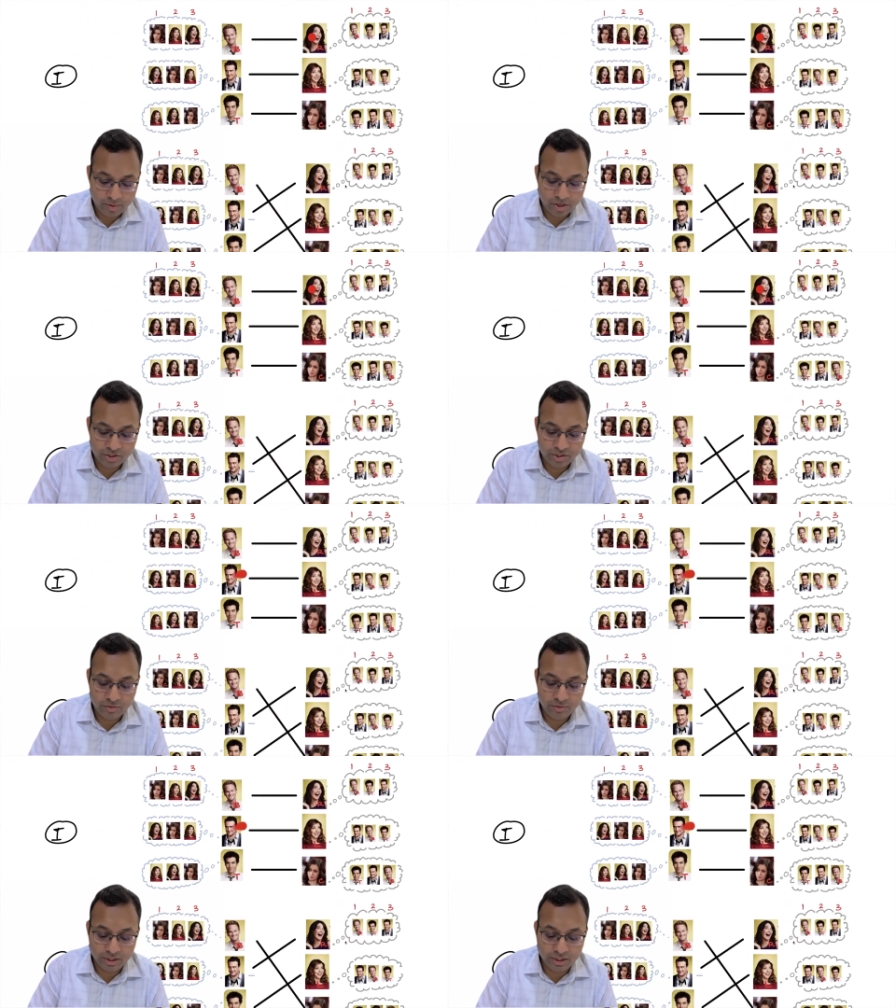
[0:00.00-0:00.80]

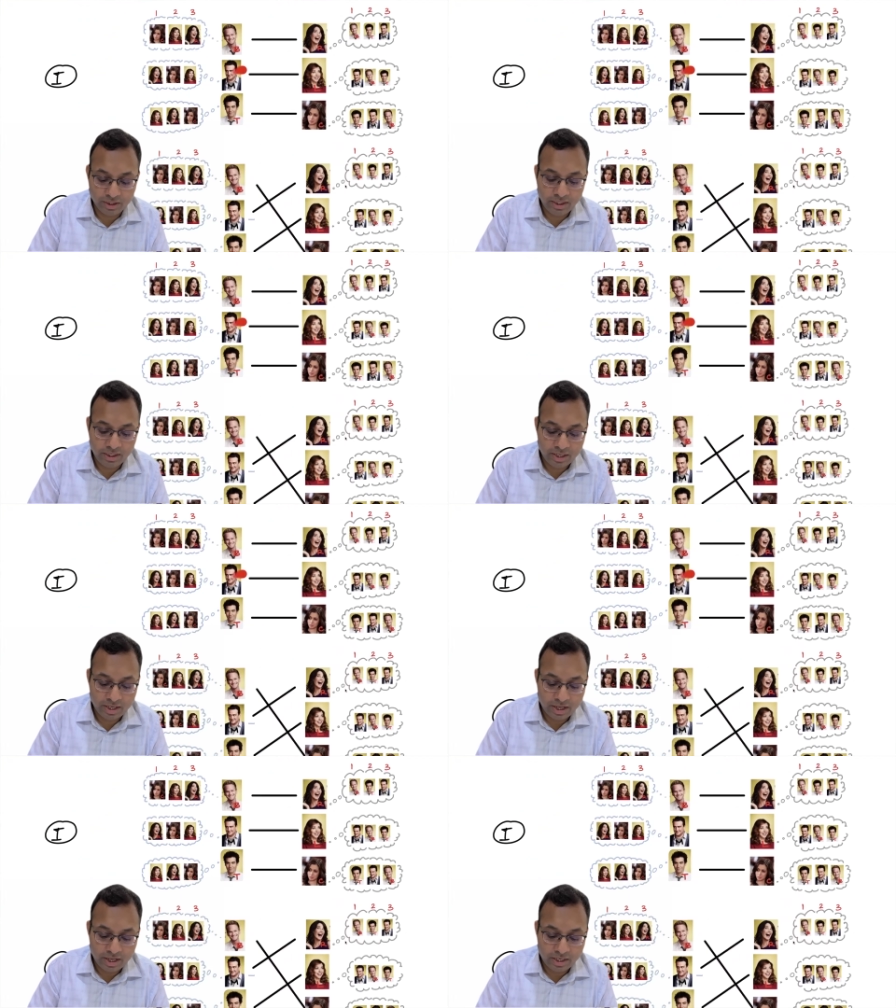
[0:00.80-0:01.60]
Marshall with Lily,
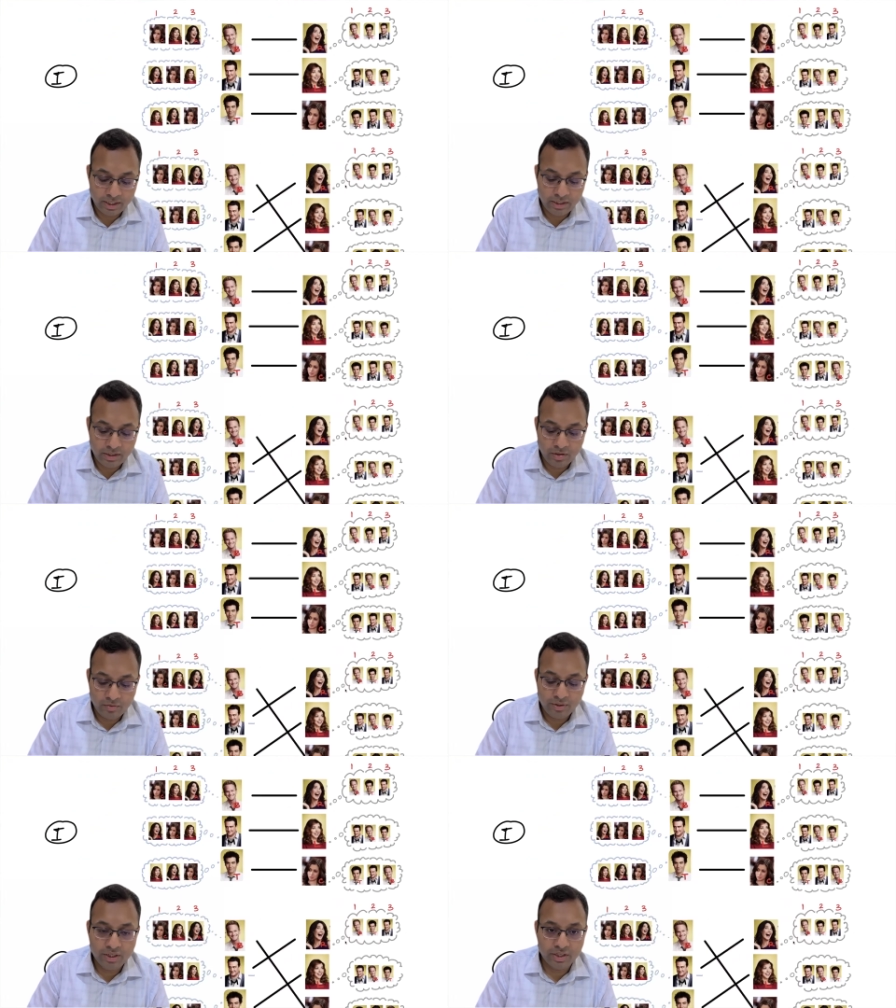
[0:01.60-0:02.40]
and Ted
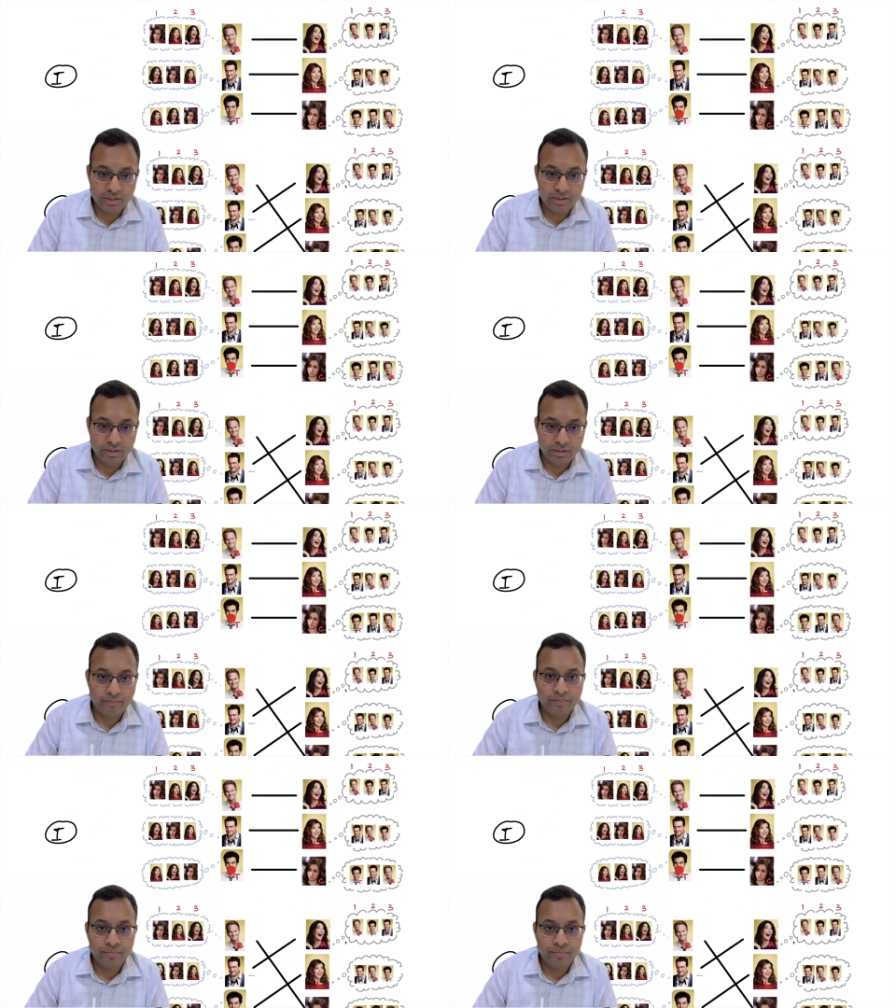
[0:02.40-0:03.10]
with Christian.